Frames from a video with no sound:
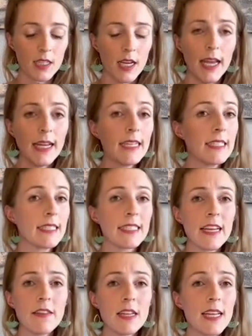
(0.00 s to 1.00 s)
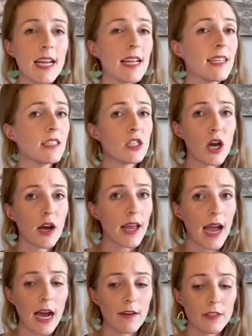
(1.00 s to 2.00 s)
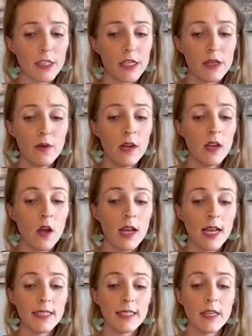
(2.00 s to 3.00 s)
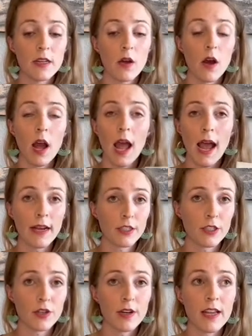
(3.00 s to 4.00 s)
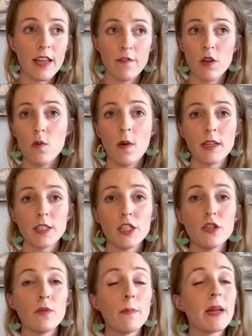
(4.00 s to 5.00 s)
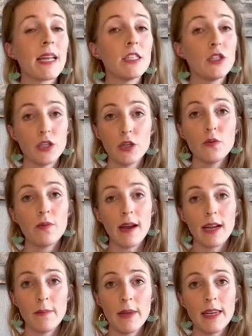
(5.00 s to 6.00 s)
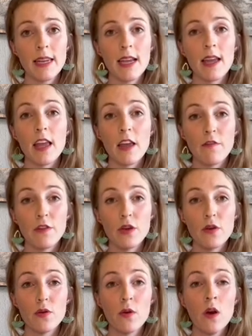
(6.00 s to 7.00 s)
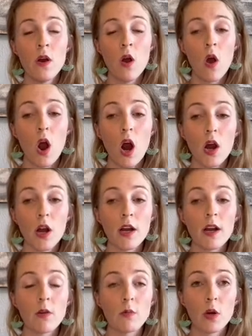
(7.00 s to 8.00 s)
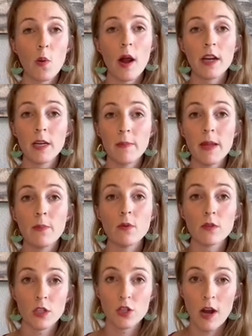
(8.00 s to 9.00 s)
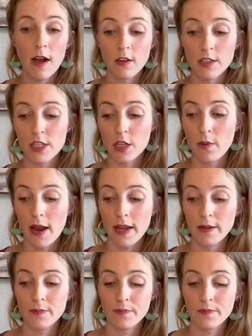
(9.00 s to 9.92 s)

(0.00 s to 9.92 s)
Again, save the date is not a have to, it's an extra if you want to, but I do recommend it if you are requiring people to travel to your wedding.